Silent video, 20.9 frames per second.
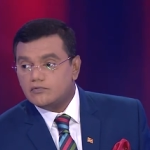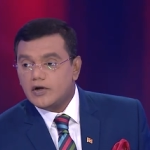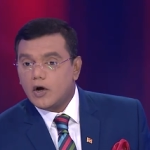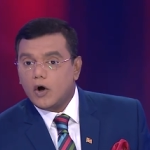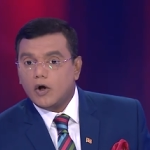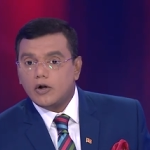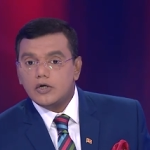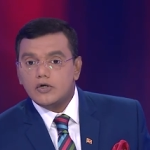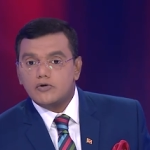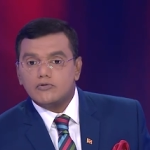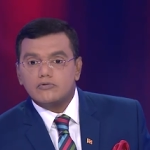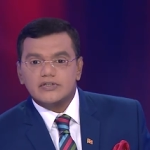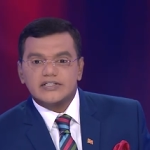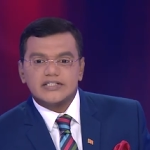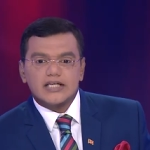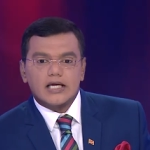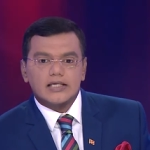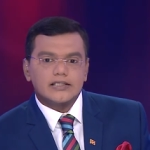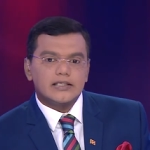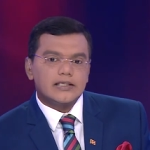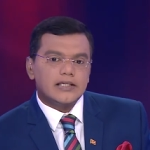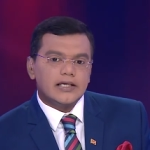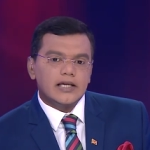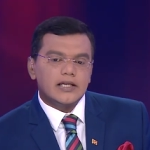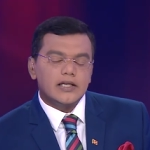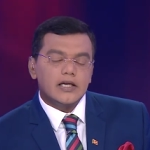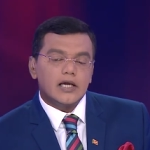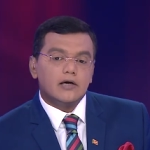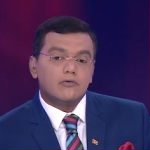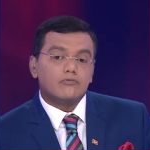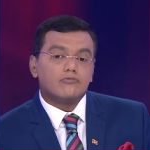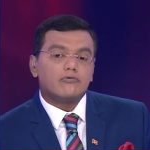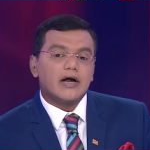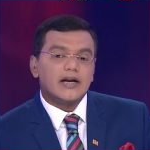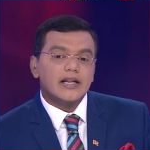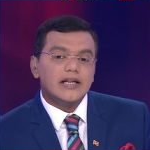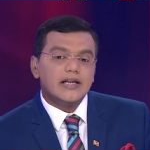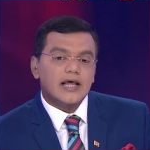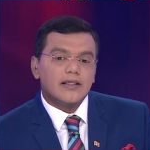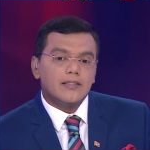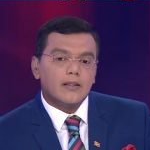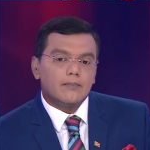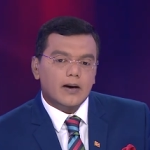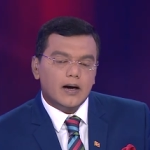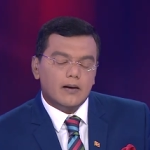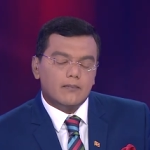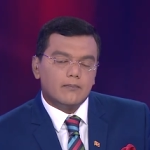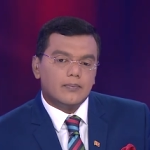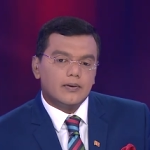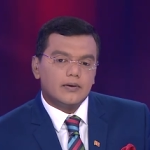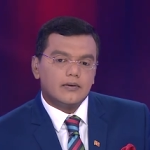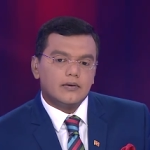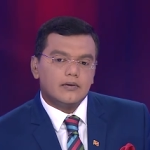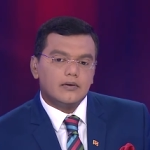we all know resulted in a running at the pump.